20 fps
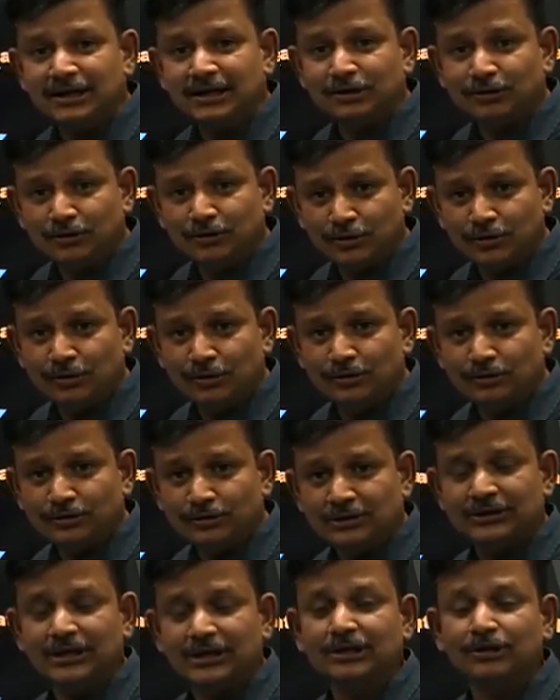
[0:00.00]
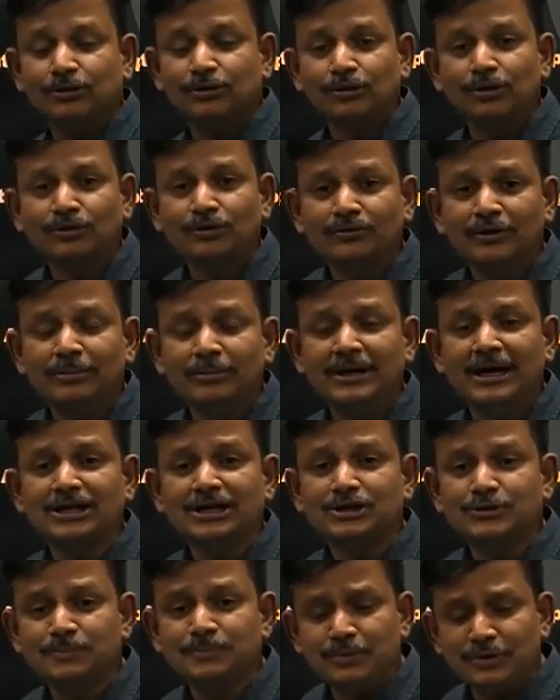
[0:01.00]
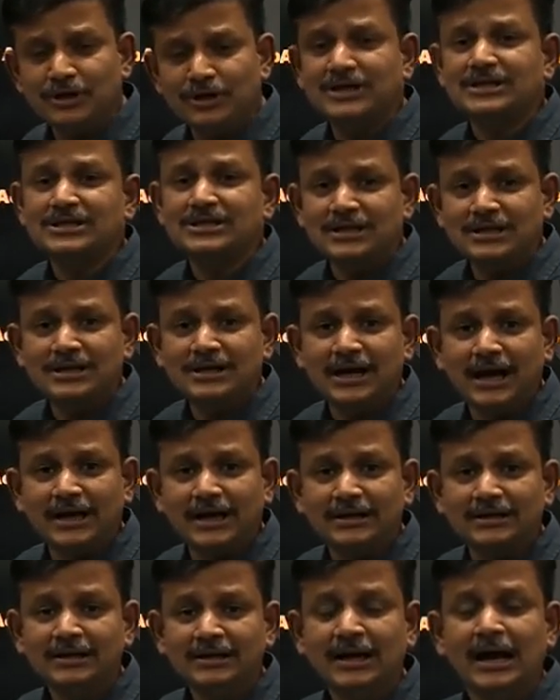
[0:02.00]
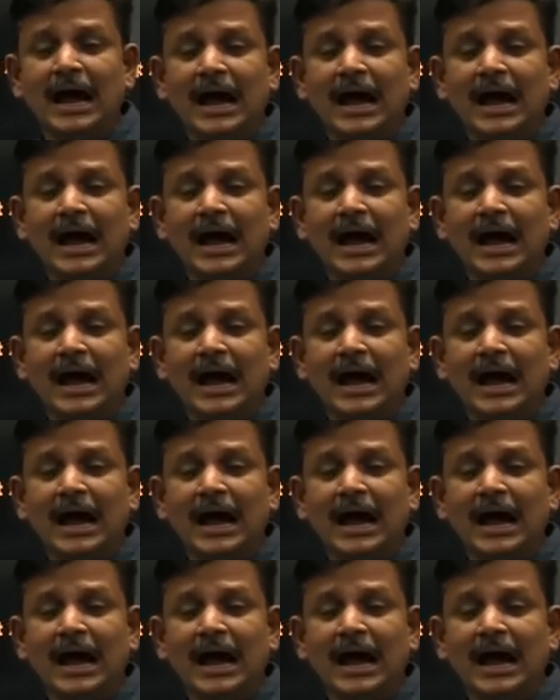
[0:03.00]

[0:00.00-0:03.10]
that growth, that growth will be exponentially high